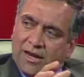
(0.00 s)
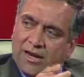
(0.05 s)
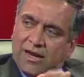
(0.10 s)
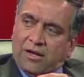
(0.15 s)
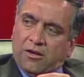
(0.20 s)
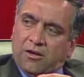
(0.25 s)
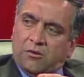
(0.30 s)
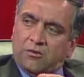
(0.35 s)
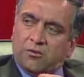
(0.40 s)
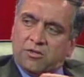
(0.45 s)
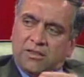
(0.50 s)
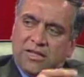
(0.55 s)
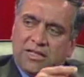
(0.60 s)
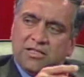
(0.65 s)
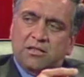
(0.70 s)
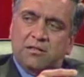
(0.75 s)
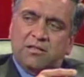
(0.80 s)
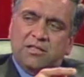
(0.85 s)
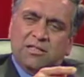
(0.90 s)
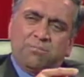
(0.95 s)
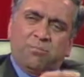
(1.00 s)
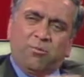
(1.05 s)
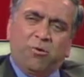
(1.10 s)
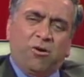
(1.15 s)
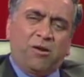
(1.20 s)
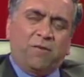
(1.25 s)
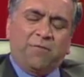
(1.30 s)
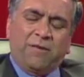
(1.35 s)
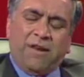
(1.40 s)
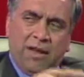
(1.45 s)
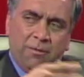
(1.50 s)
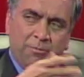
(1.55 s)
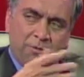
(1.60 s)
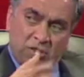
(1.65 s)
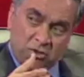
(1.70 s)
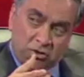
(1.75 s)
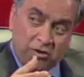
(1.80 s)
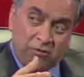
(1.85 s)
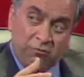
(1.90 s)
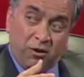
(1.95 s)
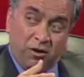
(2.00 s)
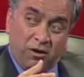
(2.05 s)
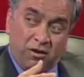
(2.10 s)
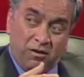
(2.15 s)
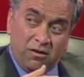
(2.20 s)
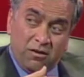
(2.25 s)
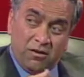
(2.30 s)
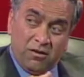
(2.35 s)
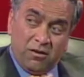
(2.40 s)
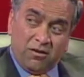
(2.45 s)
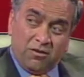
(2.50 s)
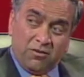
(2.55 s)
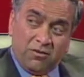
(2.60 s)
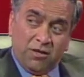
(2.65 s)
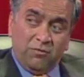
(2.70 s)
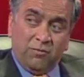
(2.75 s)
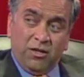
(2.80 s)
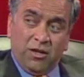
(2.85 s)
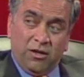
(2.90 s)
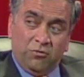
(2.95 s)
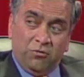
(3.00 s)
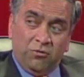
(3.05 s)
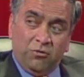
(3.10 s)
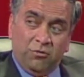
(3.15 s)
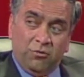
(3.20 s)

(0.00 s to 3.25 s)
and so that's more of chemistry work that we have to do.